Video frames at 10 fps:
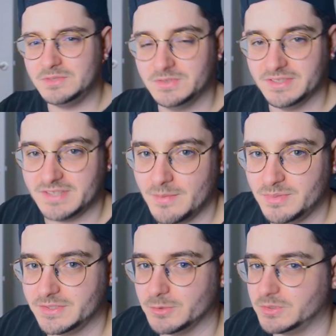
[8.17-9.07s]
to this
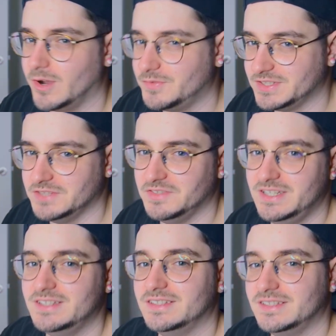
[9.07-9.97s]
episode of
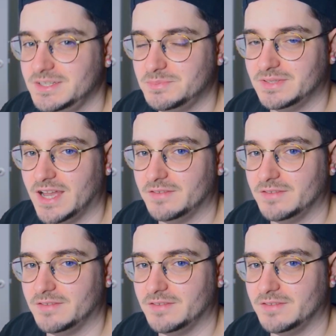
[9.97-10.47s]
CVE Deep Dive.